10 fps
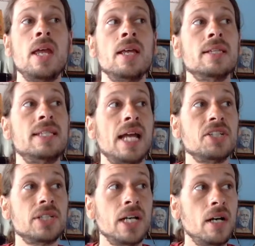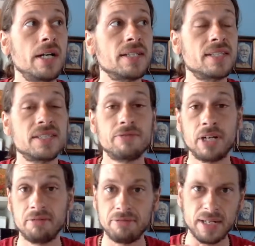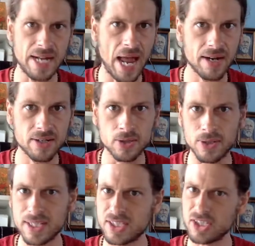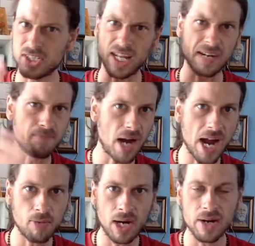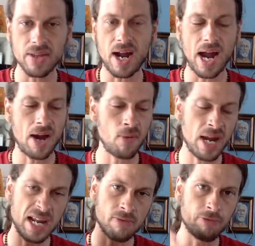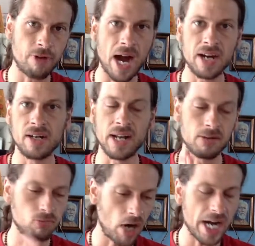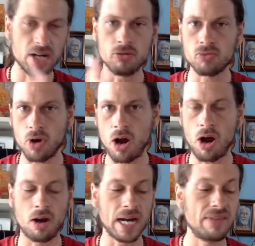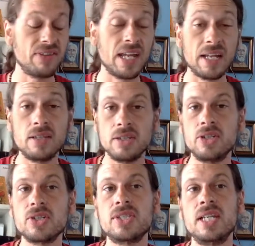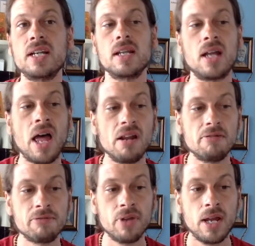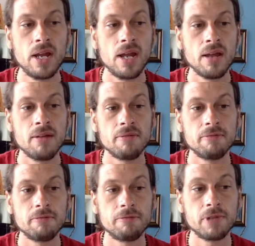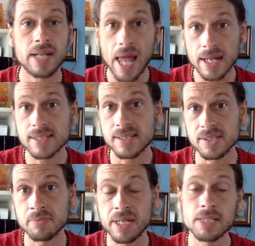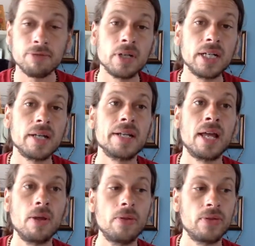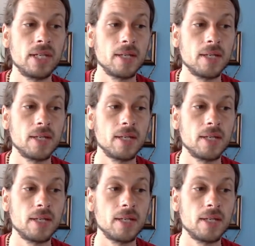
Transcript: Sagittarius is very fanatical. It's just like my way or the highway, fire, like right or wrong. And you're seeing a lot of fanaticism that's very unhealthy.